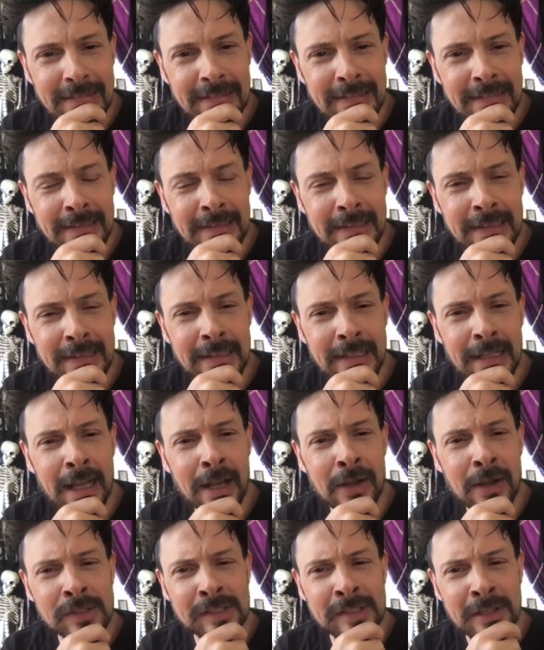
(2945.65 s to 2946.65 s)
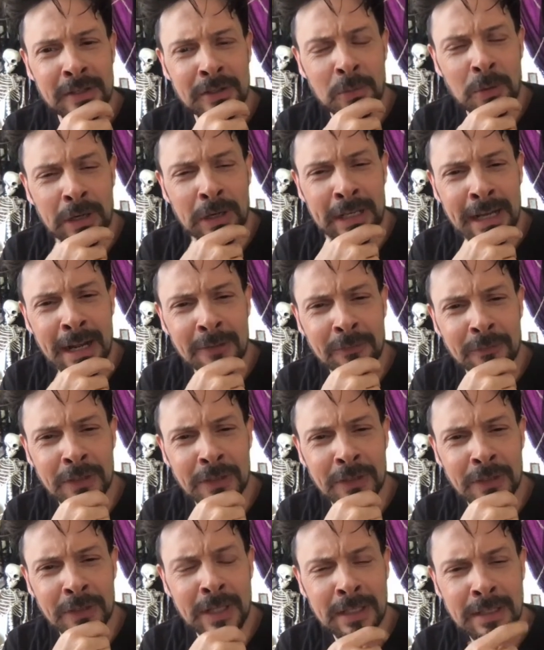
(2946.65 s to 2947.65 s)
How's Tinder working out for you,
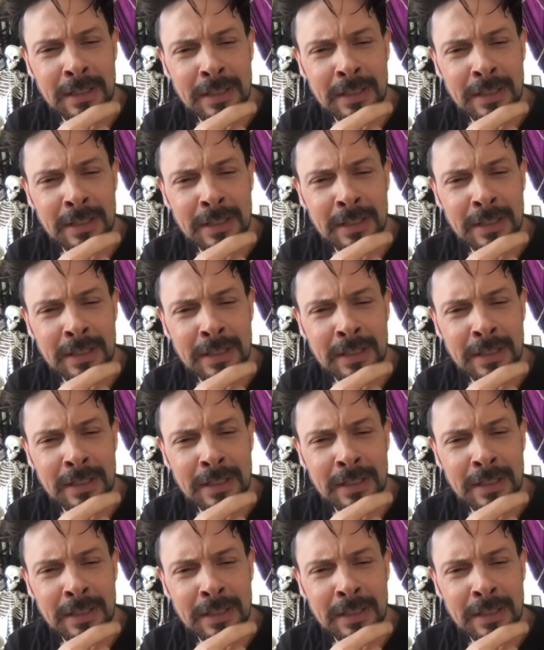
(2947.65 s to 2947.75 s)
Ian?